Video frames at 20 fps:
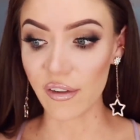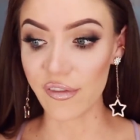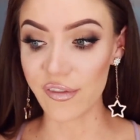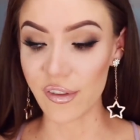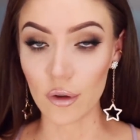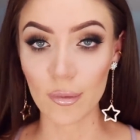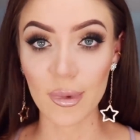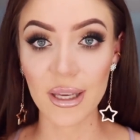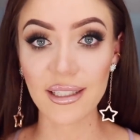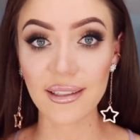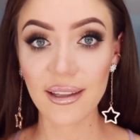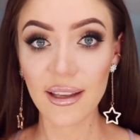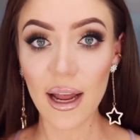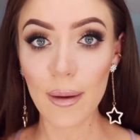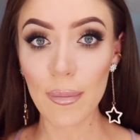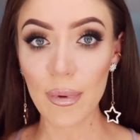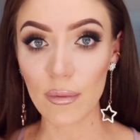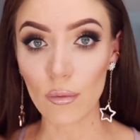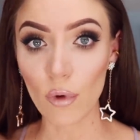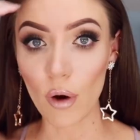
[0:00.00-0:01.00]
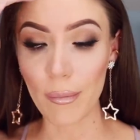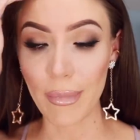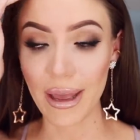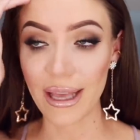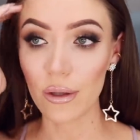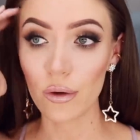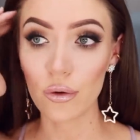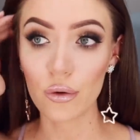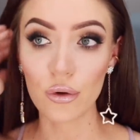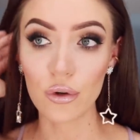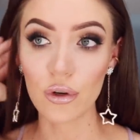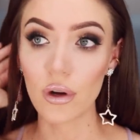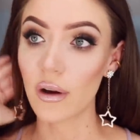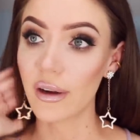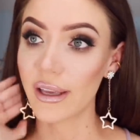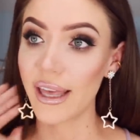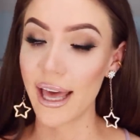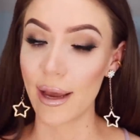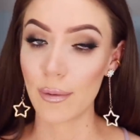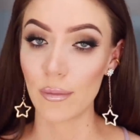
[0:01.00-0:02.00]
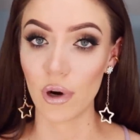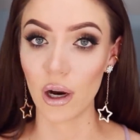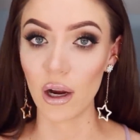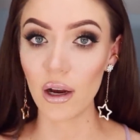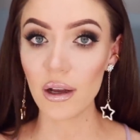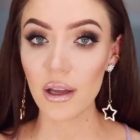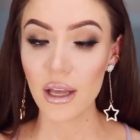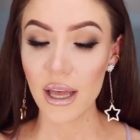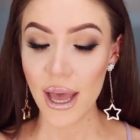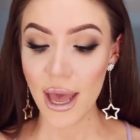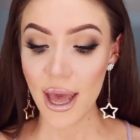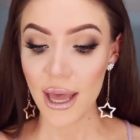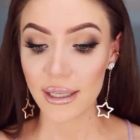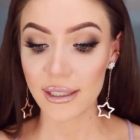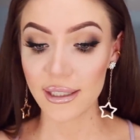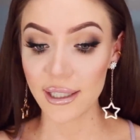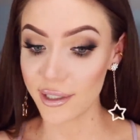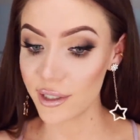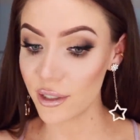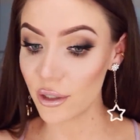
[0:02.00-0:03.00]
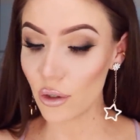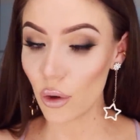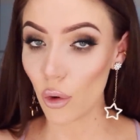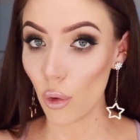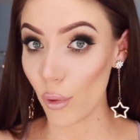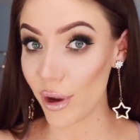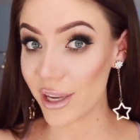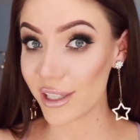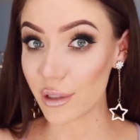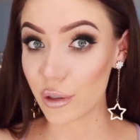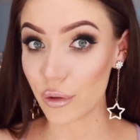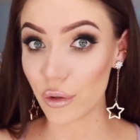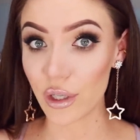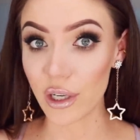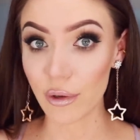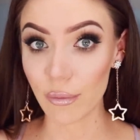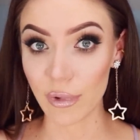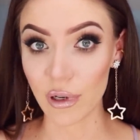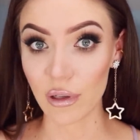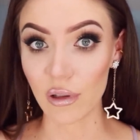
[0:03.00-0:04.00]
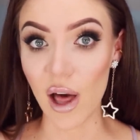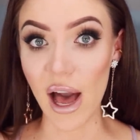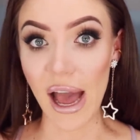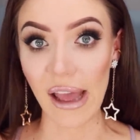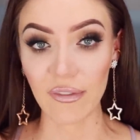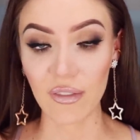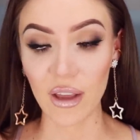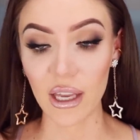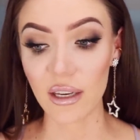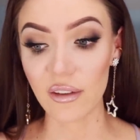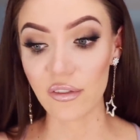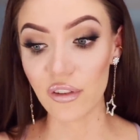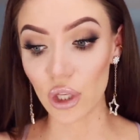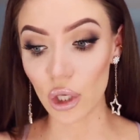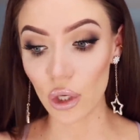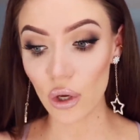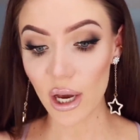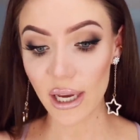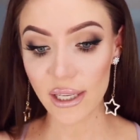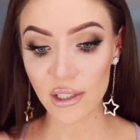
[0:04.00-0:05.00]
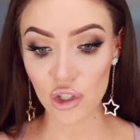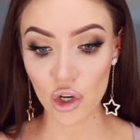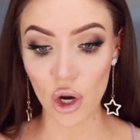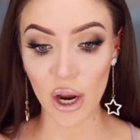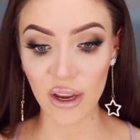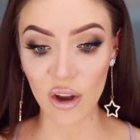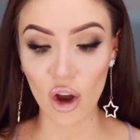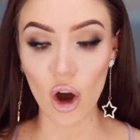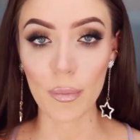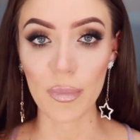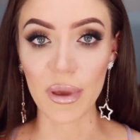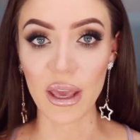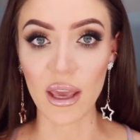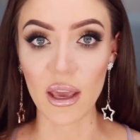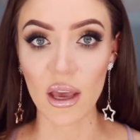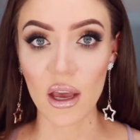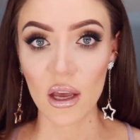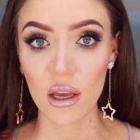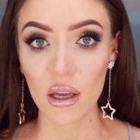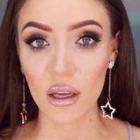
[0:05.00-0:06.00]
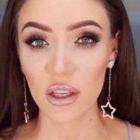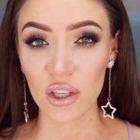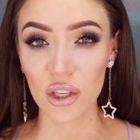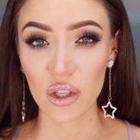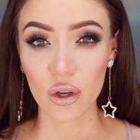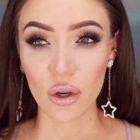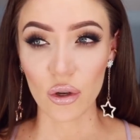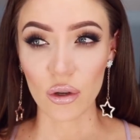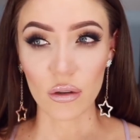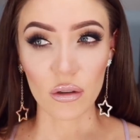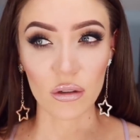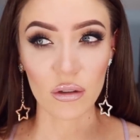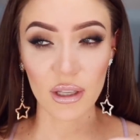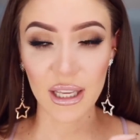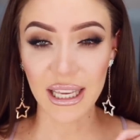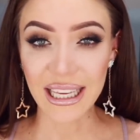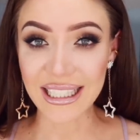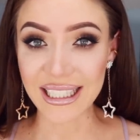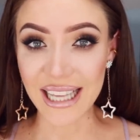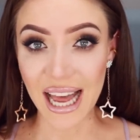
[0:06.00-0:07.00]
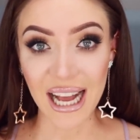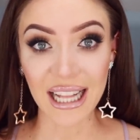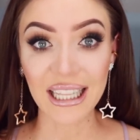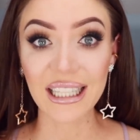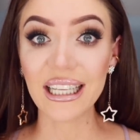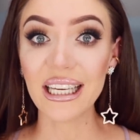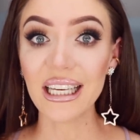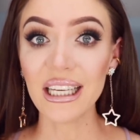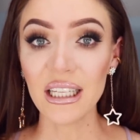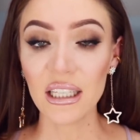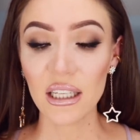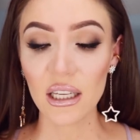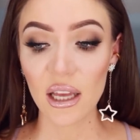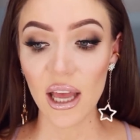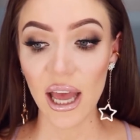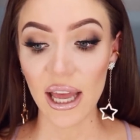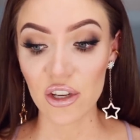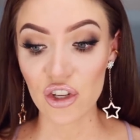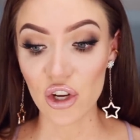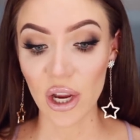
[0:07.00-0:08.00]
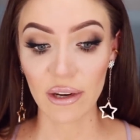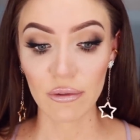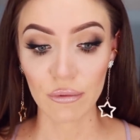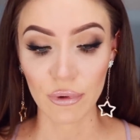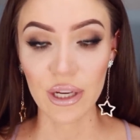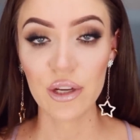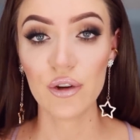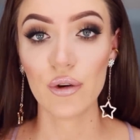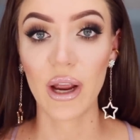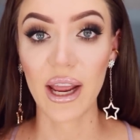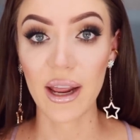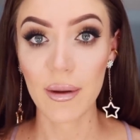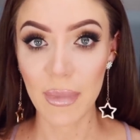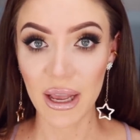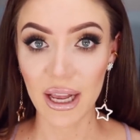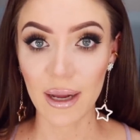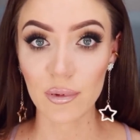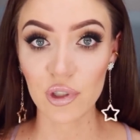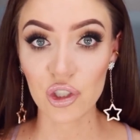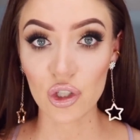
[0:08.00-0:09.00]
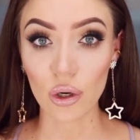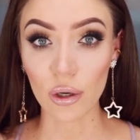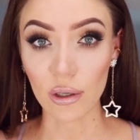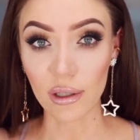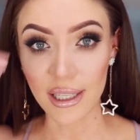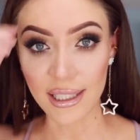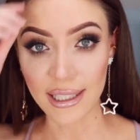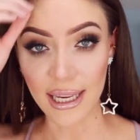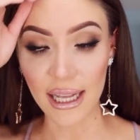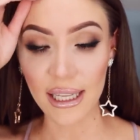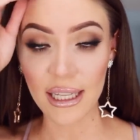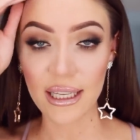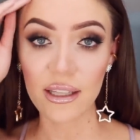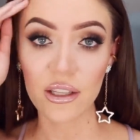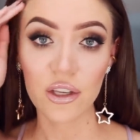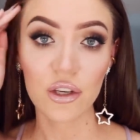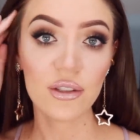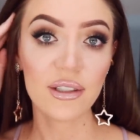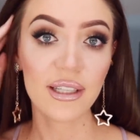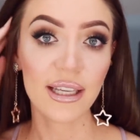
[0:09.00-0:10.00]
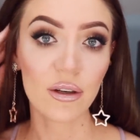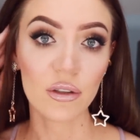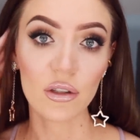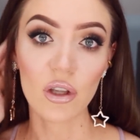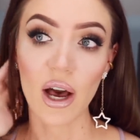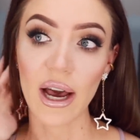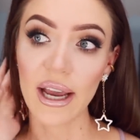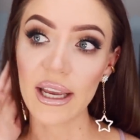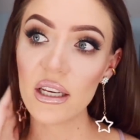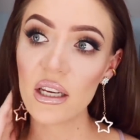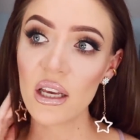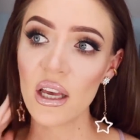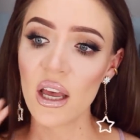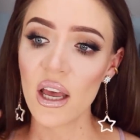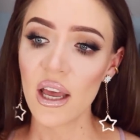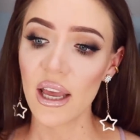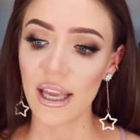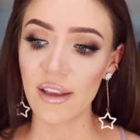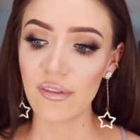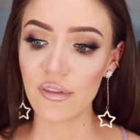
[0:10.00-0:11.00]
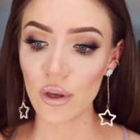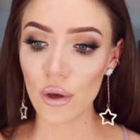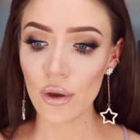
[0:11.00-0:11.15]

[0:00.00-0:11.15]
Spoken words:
our filming setup and what may look good on camera, it doesn't always look good in real life. And if you guys try and copy, you know, exactly and try and recreate a makeup tutorial exactly that you see online, if